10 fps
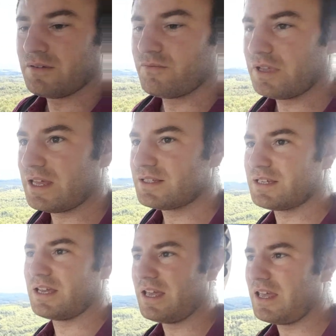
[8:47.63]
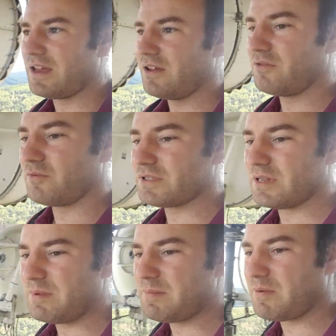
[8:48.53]
If we get to here, well, oh, it's
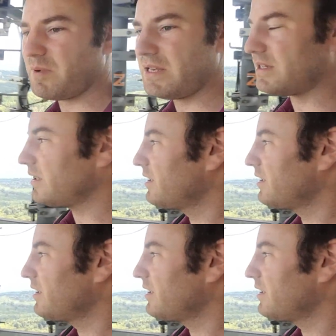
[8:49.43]
going to be a bit windy.